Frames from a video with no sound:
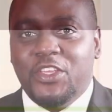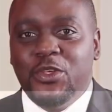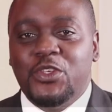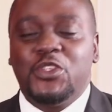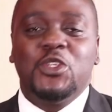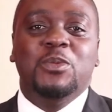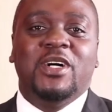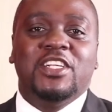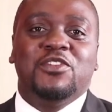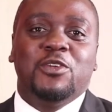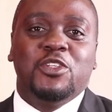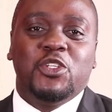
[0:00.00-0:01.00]
Thank you so
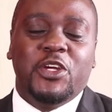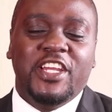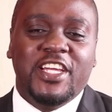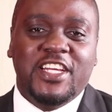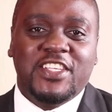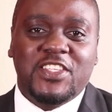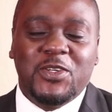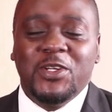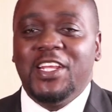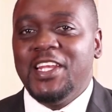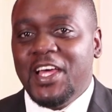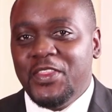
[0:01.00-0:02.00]
much for joining us
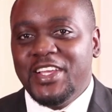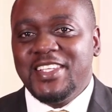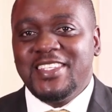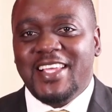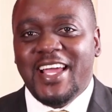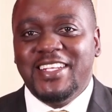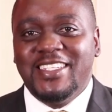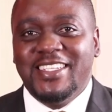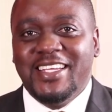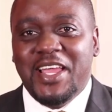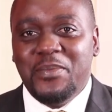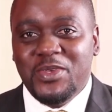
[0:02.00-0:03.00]
on another
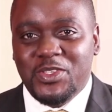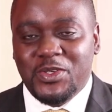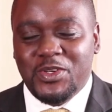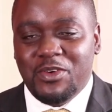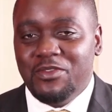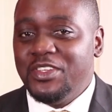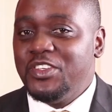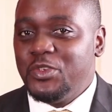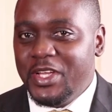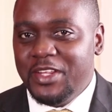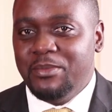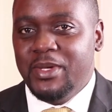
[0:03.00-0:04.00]
exciting episode of The
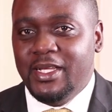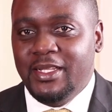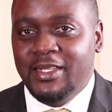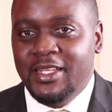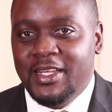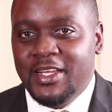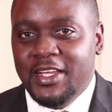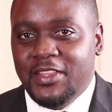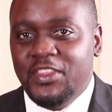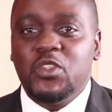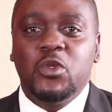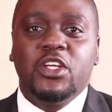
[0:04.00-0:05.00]
Trading Bell.
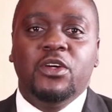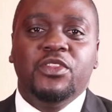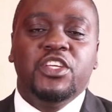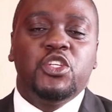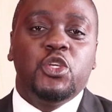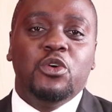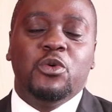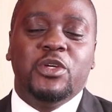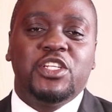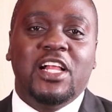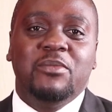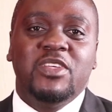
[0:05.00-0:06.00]
This week on the show,
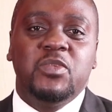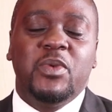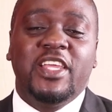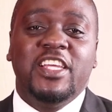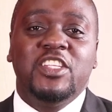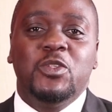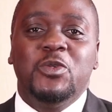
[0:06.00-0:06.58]
we shall be speaking